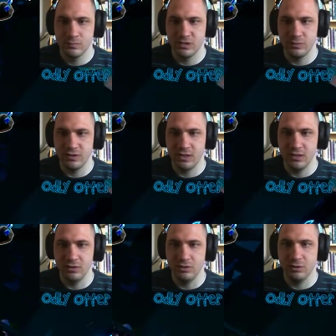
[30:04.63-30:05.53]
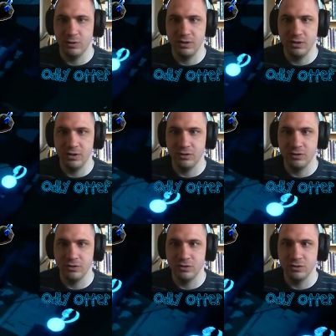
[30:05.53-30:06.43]
Taking the long way around rather
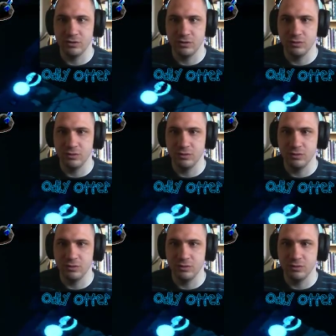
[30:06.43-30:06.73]
than using the